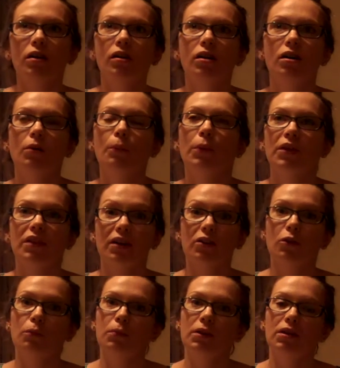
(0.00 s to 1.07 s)
but
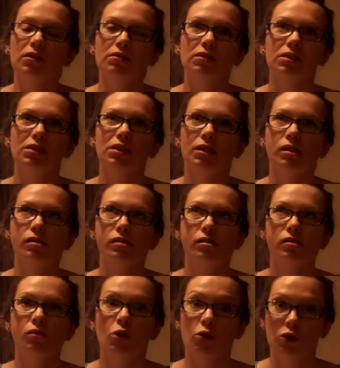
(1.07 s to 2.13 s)
that could be
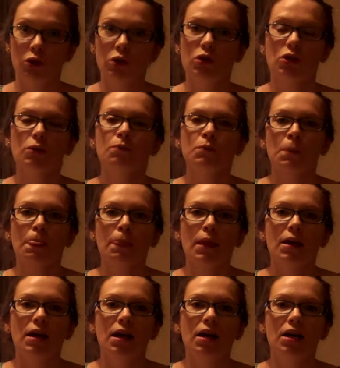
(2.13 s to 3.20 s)
not good.
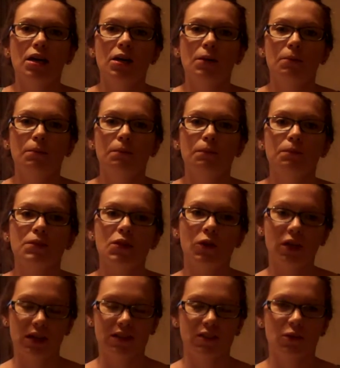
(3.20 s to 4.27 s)
I
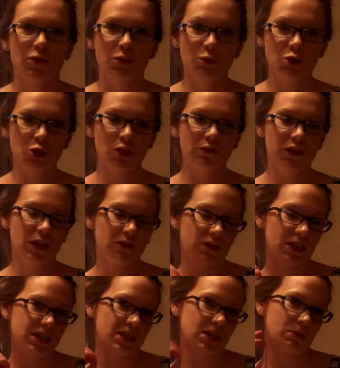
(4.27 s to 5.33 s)
was wondering if you have
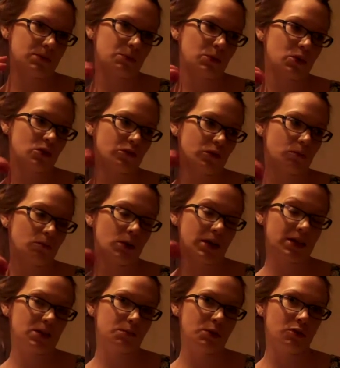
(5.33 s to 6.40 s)
any tips, because from my
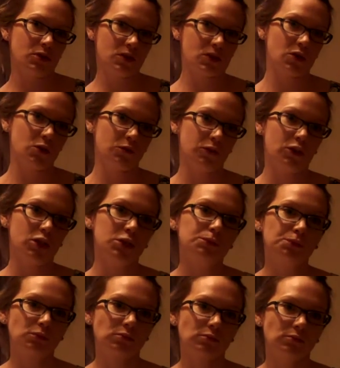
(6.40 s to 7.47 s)
experience so
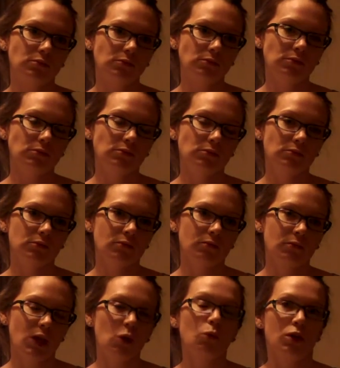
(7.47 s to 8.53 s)
far,
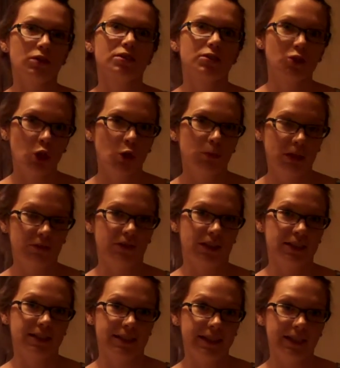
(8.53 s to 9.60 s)
whilst nobody fell
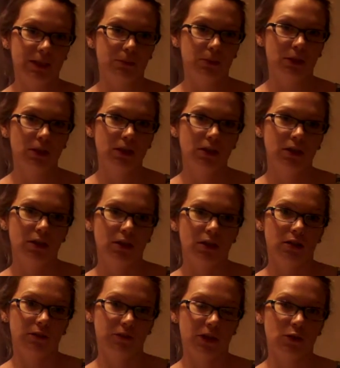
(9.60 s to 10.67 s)
asleep,
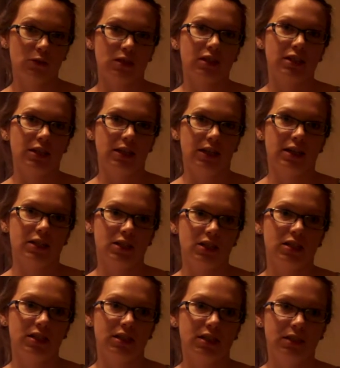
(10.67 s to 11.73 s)
I felt it
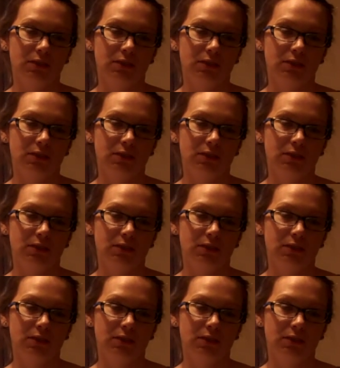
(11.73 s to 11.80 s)
lacked,